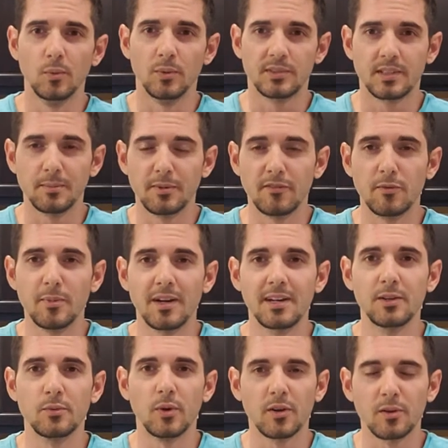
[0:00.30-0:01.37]
What's up,
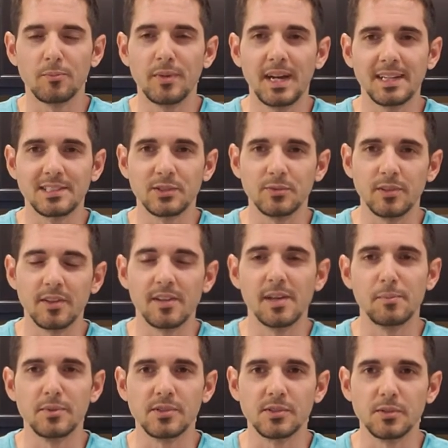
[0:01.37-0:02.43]
everybody? Welcome back to another
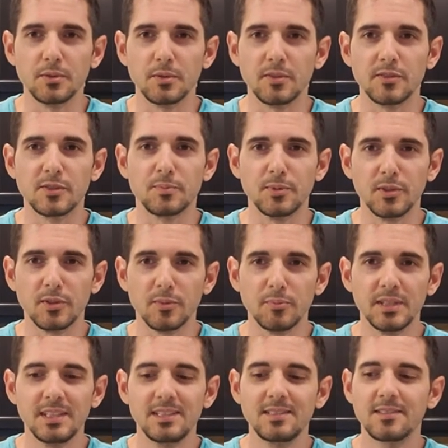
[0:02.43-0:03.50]
episode of Spill the
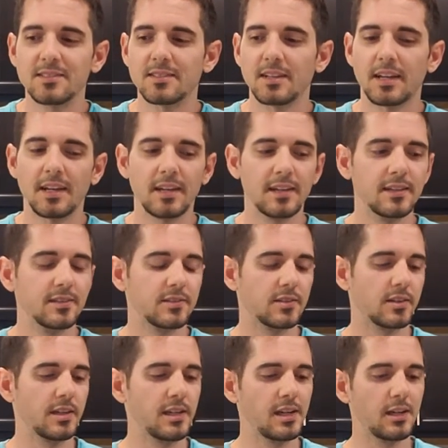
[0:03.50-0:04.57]
Beans. And
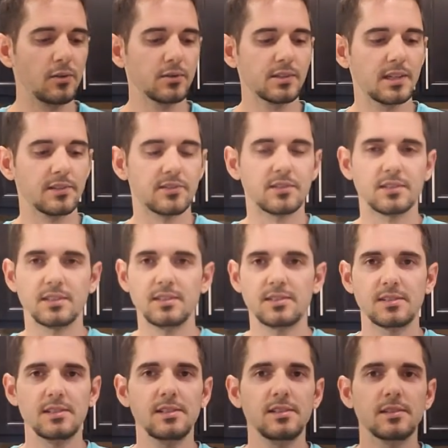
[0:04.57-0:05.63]
today I was at
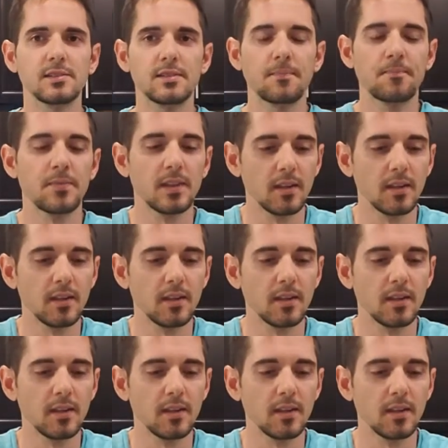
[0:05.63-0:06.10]
CC's.